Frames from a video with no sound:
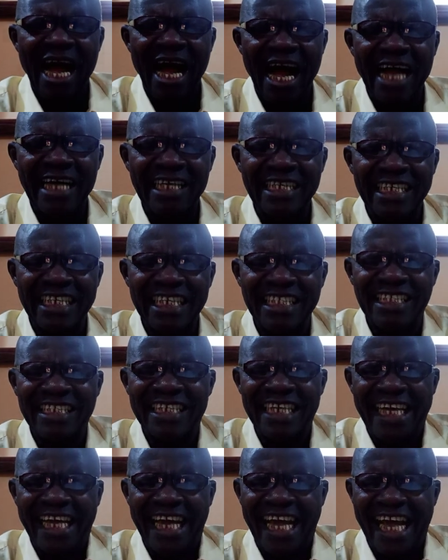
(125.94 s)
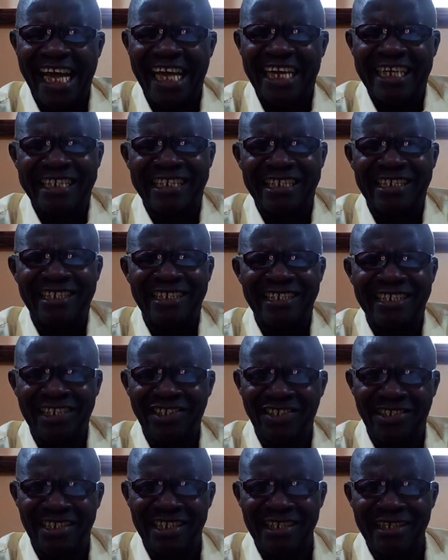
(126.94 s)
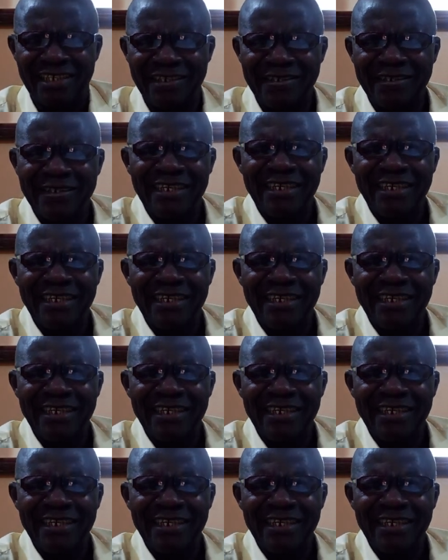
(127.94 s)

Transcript: I eat a egg yesterday.